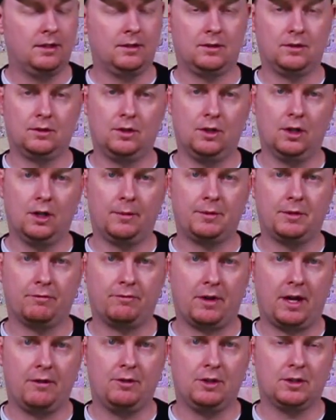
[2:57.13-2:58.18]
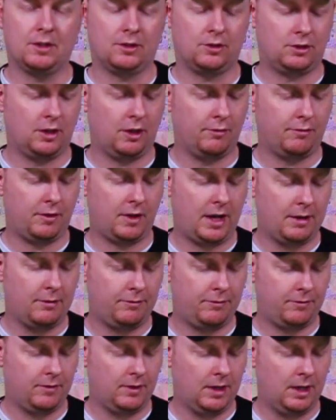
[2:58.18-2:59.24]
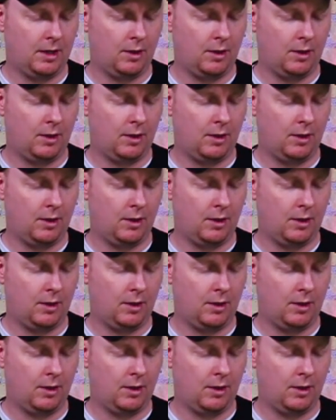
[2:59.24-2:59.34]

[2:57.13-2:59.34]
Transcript: This is good up to 5 years on shelf life.